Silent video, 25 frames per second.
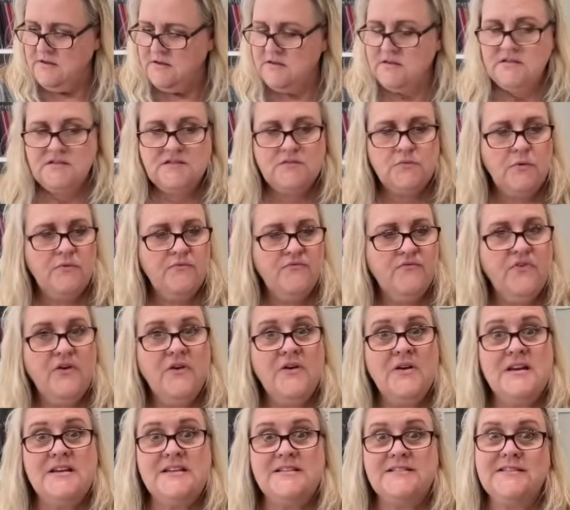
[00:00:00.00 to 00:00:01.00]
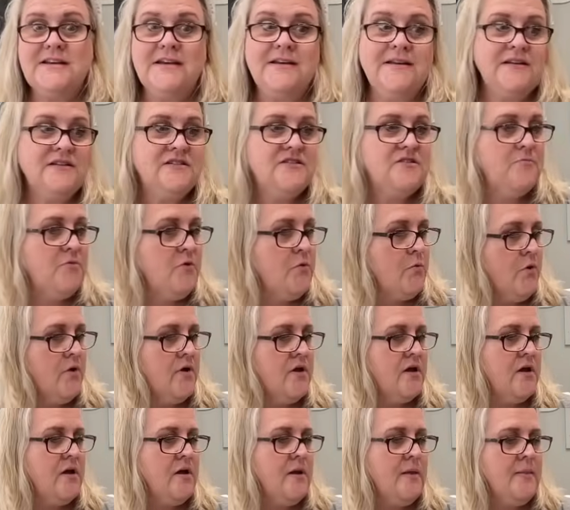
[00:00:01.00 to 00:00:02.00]
So I'm very excited to be
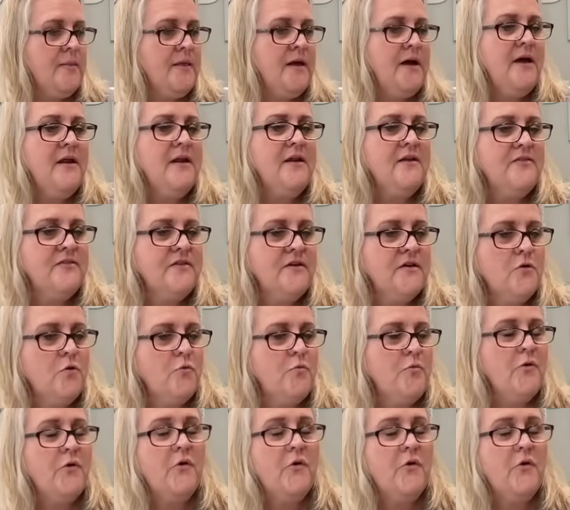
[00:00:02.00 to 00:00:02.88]
working on that. I think it would be